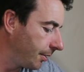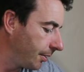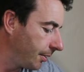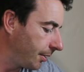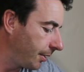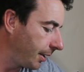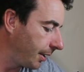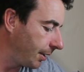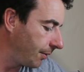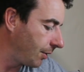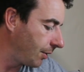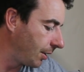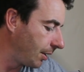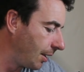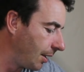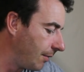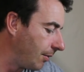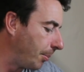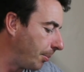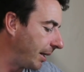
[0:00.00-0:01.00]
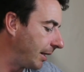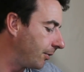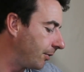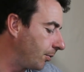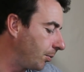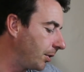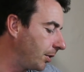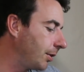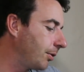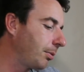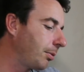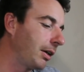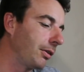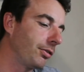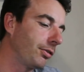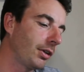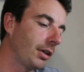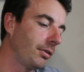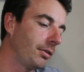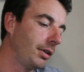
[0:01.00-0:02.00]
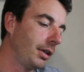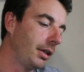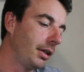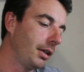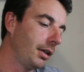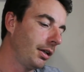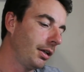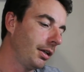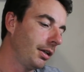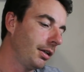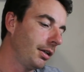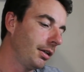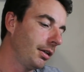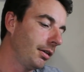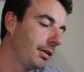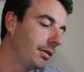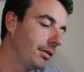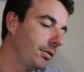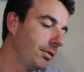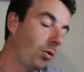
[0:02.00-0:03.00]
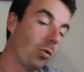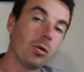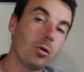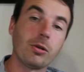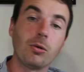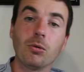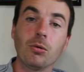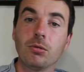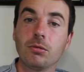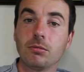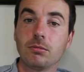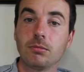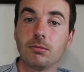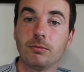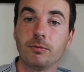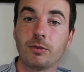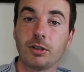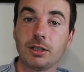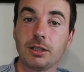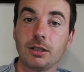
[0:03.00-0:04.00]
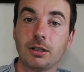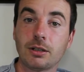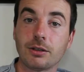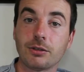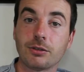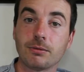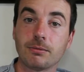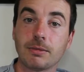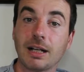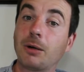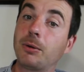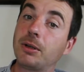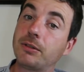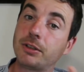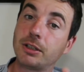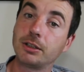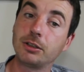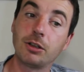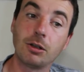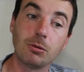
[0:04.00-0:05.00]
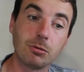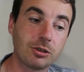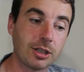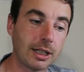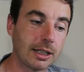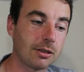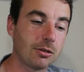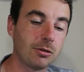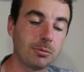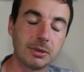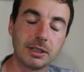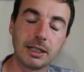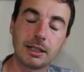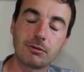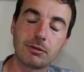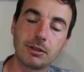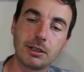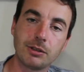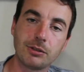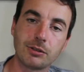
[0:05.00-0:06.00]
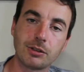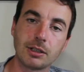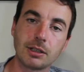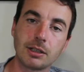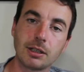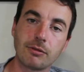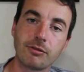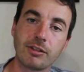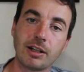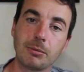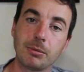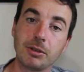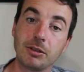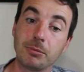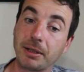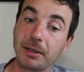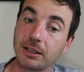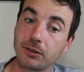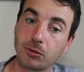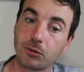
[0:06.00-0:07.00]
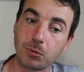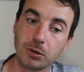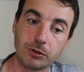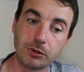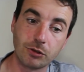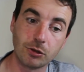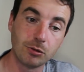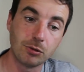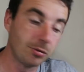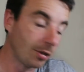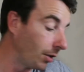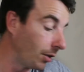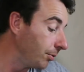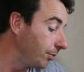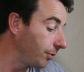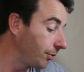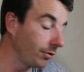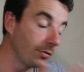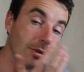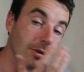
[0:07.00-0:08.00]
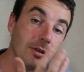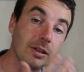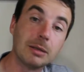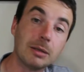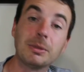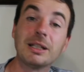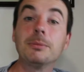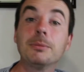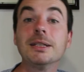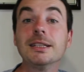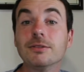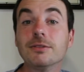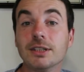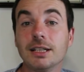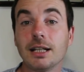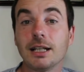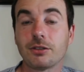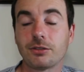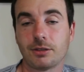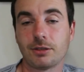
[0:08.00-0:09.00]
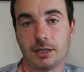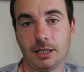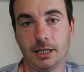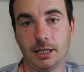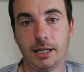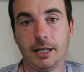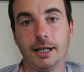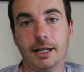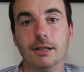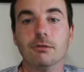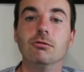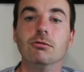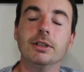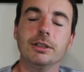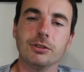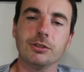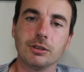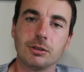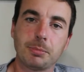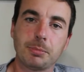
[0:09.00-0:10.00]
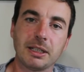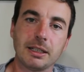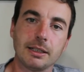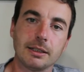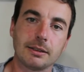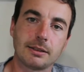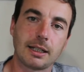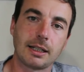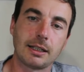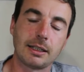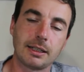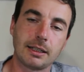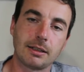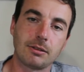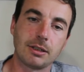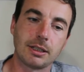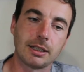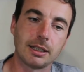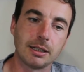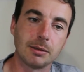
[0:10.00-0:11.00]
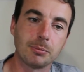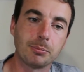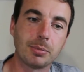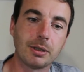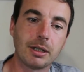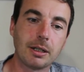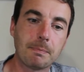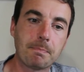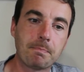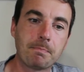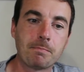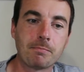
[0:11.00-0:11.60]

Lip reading: I think I've done another Panzer one as well. So, all in all, very nice. However, you know, Takom are now releasing a family of Panzer One, so who knows? You know, there may be even less reason to pick the Italeri kit. But